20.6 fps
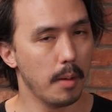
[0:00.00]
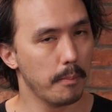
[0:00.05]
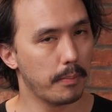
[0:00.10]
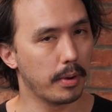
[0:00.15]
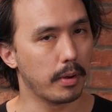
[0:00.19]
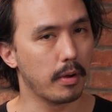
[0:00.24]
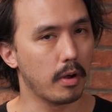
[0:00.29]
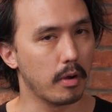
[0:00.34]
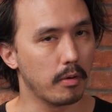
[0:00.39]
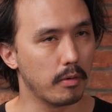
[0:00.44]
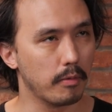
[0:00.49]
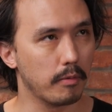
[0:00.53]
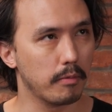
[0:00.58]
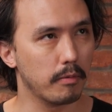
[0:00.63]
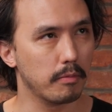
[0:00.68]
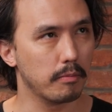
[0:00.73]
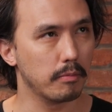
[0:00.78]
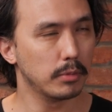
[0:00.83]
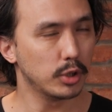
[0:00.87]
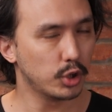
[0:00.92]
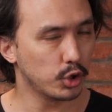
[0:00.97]
but
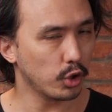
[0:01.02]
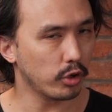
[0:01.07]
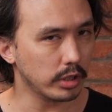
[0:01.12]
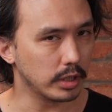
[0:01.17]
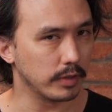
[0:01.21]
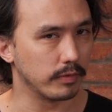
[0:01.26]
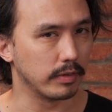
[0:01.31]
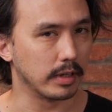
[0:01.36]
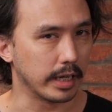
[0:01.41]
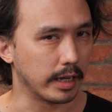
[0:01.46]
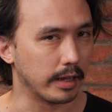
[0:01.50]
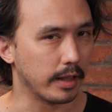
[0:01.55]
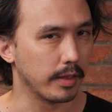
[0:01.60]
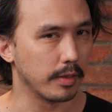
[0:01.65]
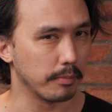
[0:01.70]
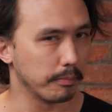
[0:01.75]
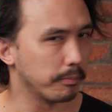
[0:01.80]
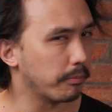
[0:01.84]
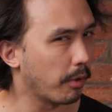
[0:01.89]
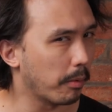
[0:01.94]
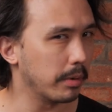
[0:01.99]
majoritively,
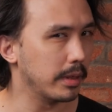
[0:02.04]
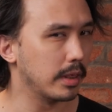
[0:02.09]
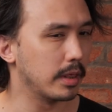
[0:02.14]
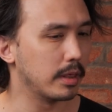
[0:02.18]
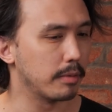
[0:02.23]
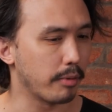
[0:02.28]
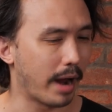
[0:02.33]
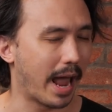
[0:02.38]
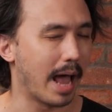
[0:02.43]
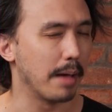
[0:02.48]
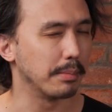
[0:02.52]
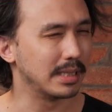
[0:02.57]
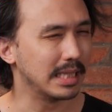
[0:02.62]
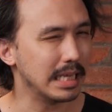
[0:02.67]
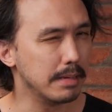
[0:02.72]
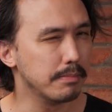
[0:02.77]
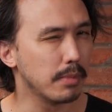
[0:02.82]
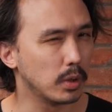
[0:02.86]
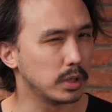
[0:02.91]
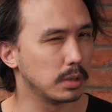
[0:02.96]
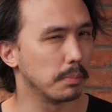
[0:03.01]
and probably perhaps
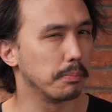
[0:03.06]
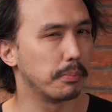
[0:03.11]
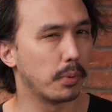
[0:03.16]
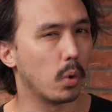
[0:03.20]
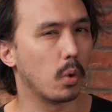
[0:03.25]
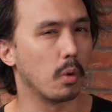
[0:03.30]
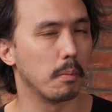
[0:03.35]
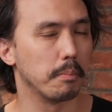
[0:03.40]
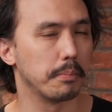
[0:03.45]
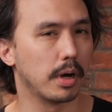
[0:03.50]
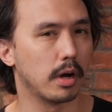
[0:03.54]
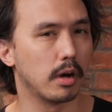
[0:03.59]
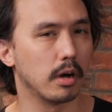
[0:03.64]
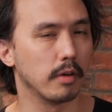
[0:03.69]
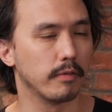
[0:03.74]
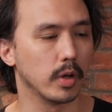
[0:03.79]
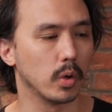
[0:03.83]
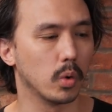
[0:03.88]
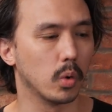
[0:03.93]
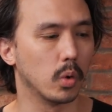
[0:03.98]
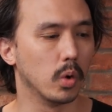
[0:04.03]
the most important part
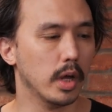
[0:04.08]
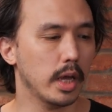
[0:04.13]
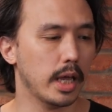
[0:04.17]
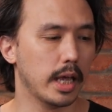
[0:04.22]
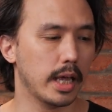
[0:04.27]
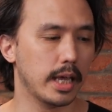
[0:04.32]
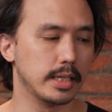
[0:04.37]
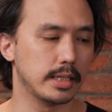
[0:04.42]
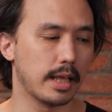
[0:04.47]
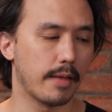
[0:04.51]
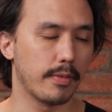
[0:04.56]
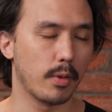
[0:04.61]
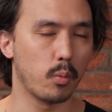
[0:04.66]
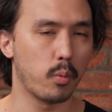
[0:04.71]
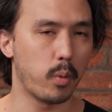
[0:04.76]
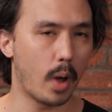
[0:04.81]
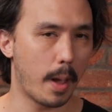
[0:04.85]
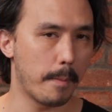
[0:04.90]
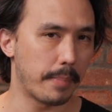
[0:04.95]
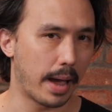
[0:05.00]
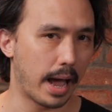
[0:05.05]
of it all, is that the
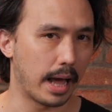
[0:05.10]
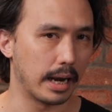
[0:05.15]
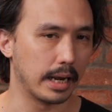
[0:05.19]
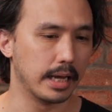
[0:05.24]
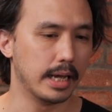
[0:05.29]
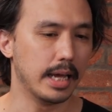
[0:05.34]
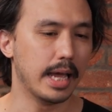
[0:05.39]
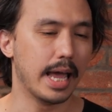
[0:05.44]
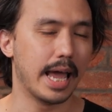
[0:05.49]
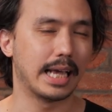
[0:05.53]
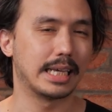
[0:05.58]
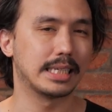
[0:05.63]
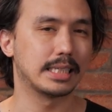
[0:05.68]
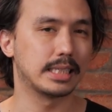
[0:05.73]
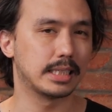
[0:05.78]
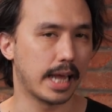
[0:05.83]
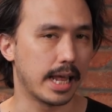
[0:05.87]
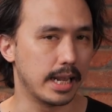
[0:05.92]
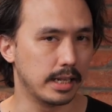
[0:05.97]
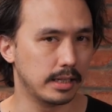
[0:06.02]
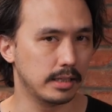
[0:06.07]
wet palette
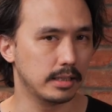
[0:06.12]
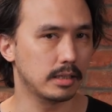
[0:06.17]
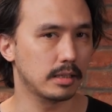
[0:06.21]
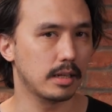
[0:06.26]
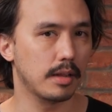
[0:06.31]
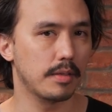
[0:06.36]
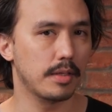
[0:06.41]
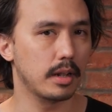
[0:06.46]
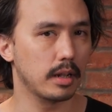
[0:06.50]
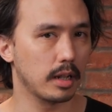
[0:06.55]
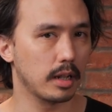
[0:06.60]
extends the